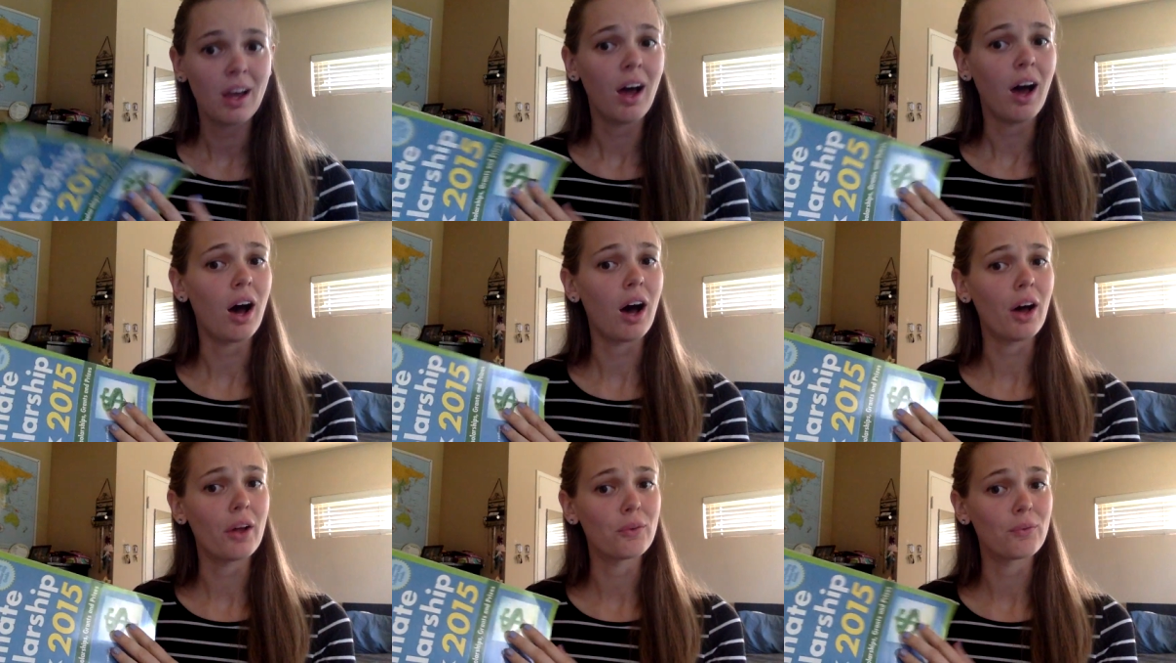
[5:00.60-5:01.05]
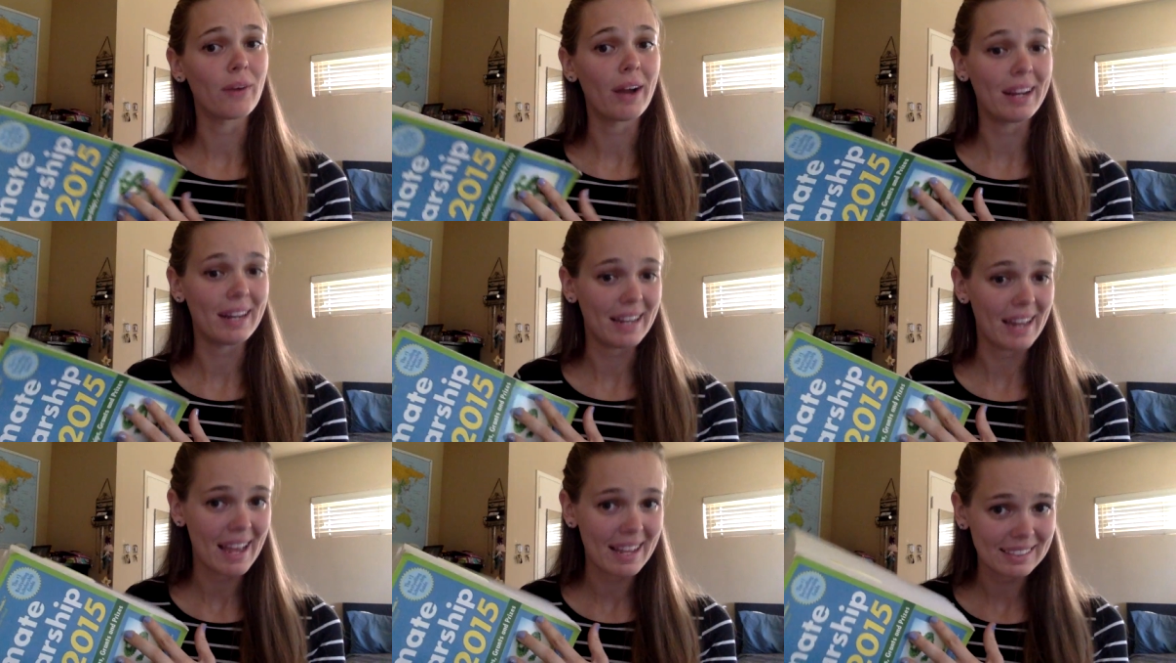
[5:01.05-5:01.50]
on
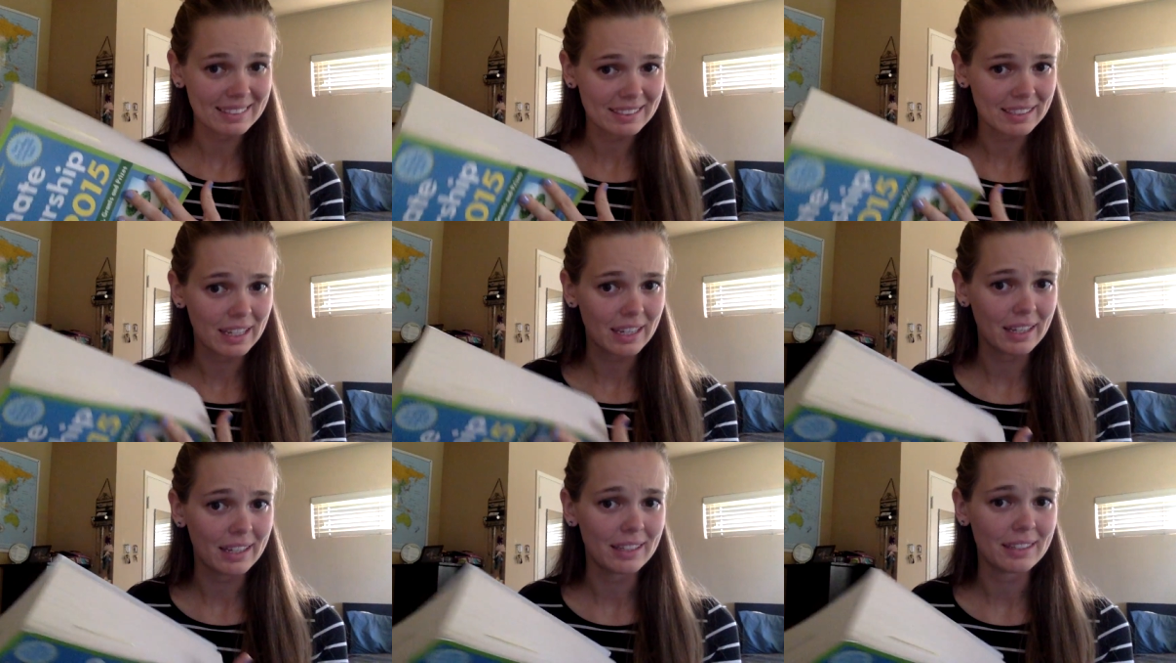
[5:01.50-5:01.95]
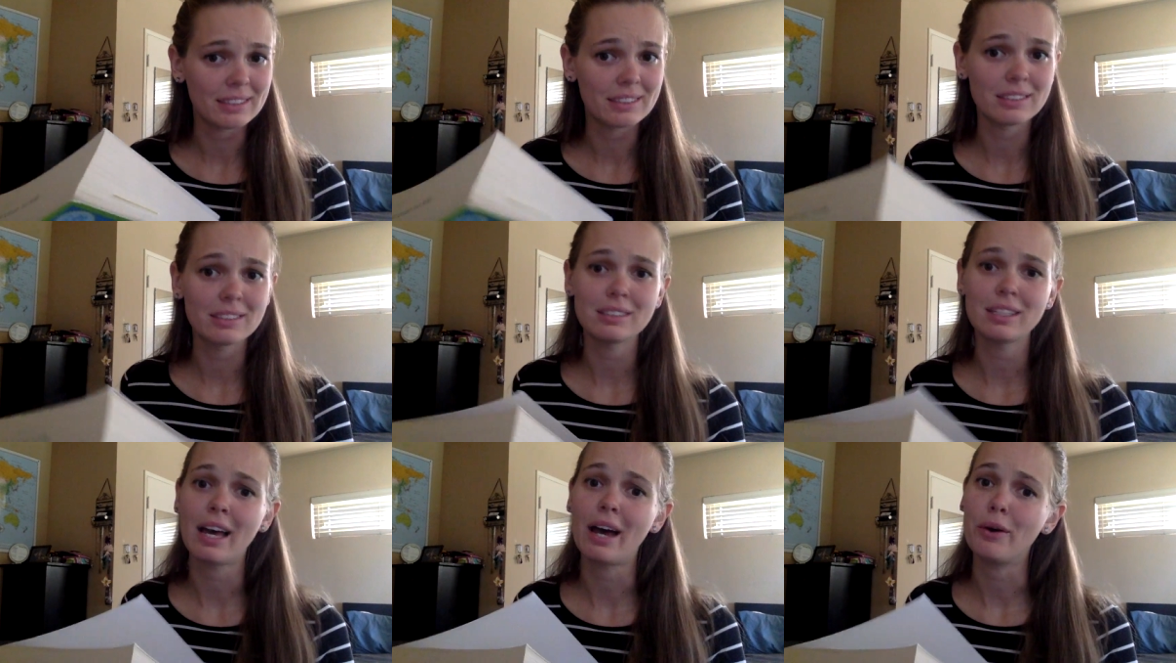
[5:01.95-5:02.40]
writing
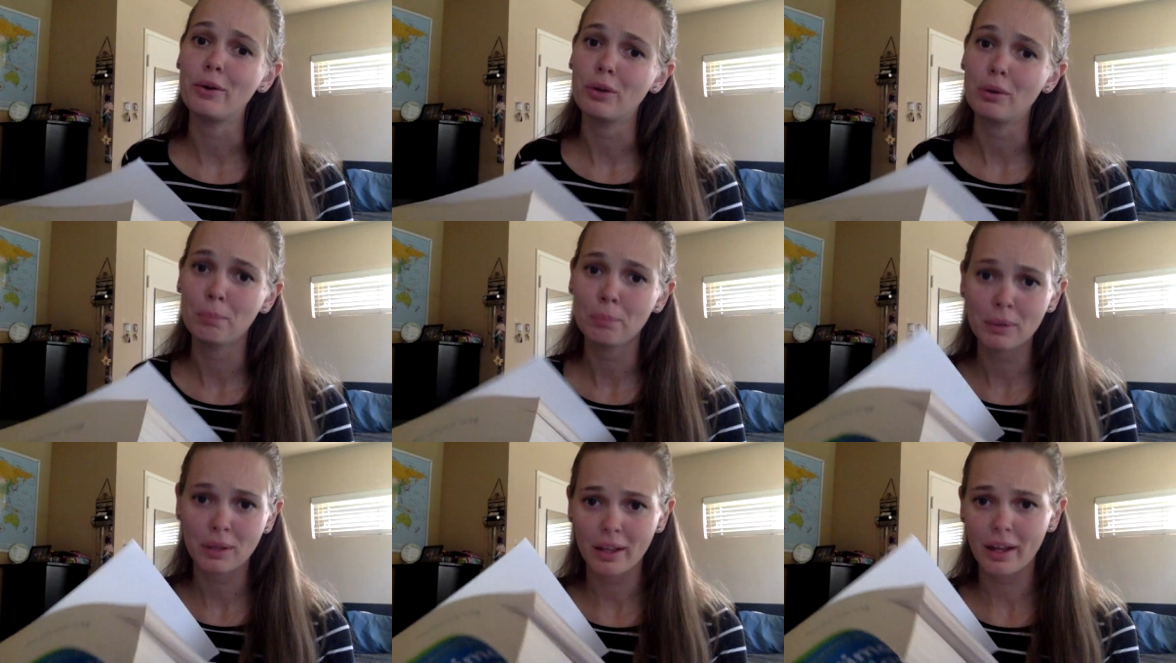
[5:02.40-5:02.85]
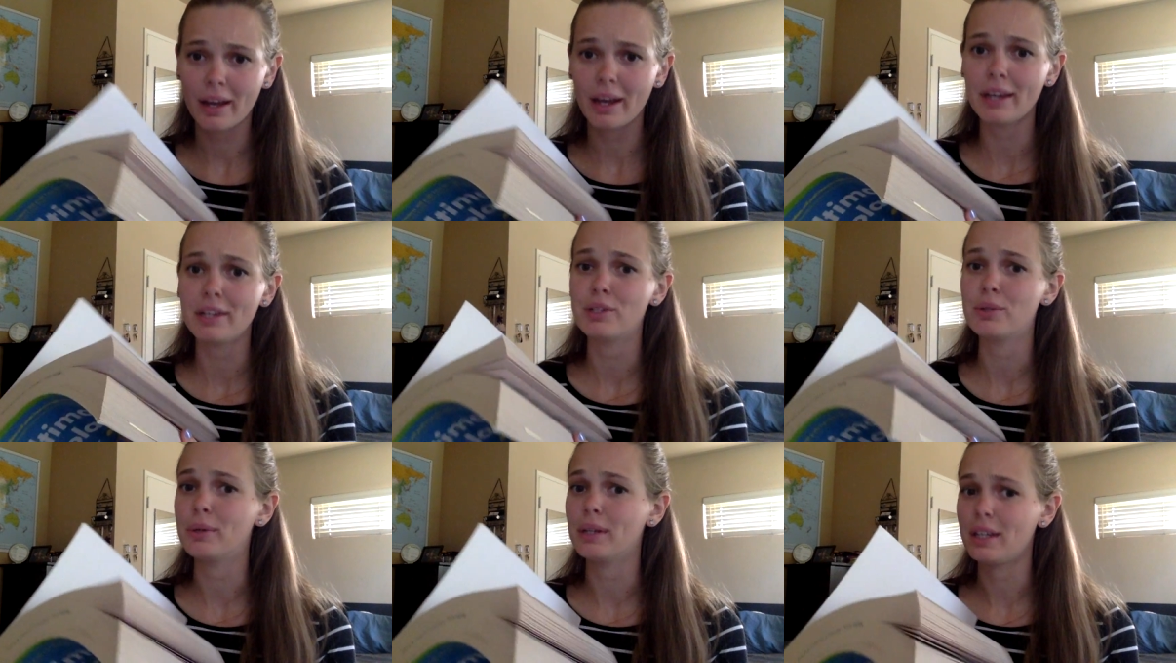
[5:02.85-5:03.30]
essays, how to apply,
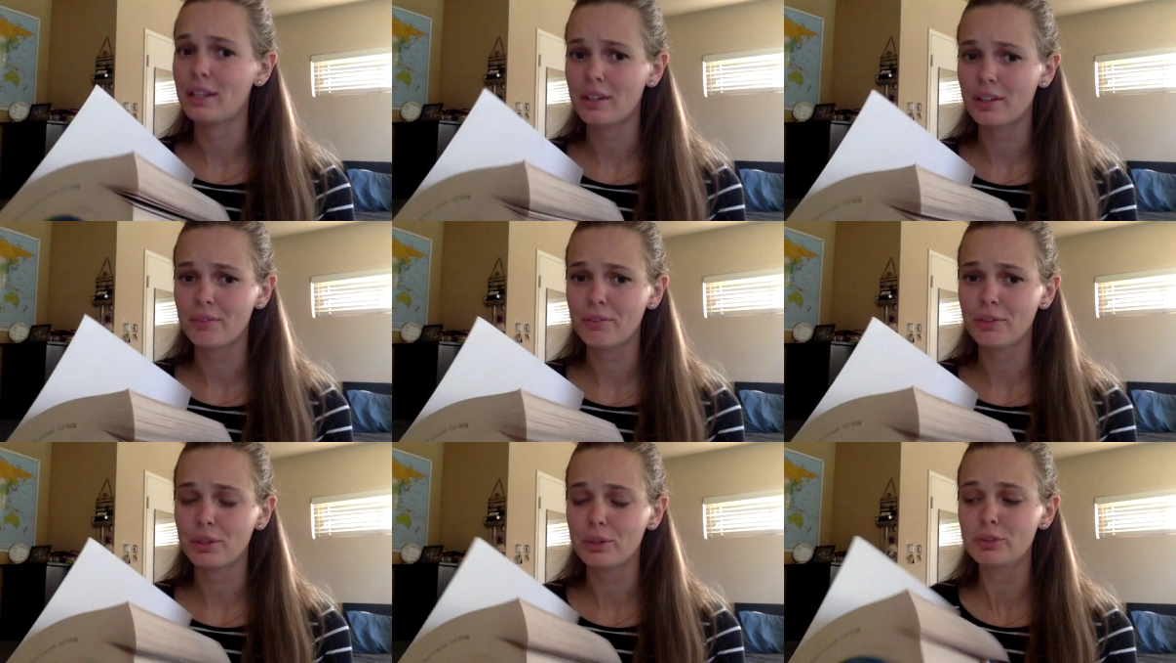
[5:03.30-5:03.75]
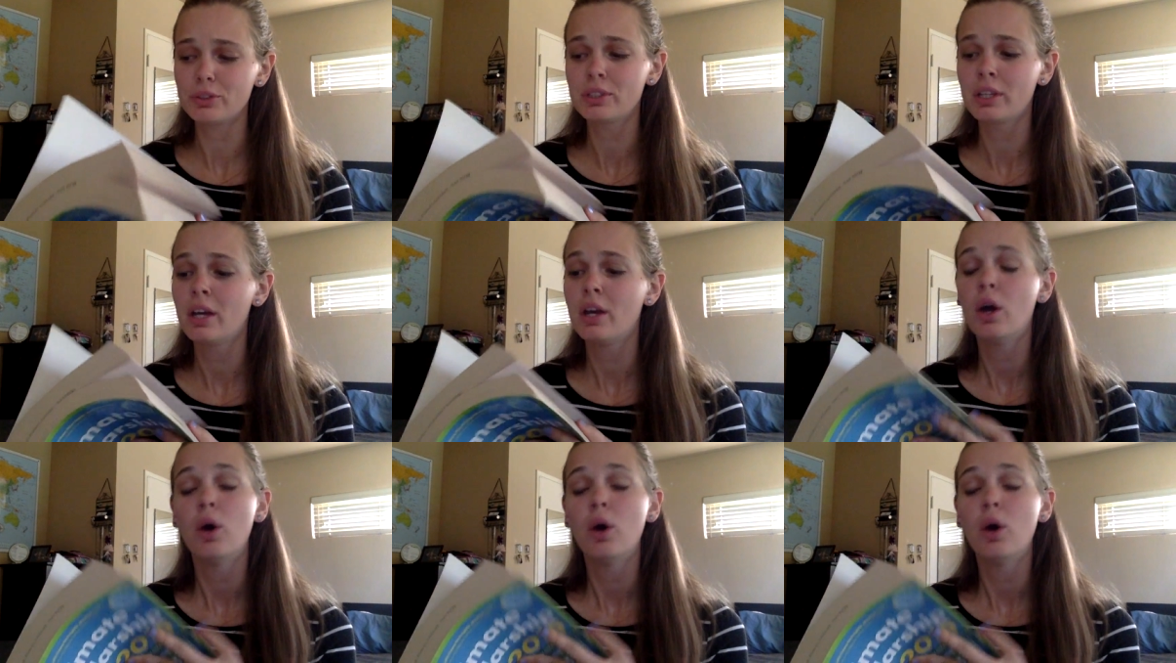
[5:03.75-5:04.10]
doing interviews.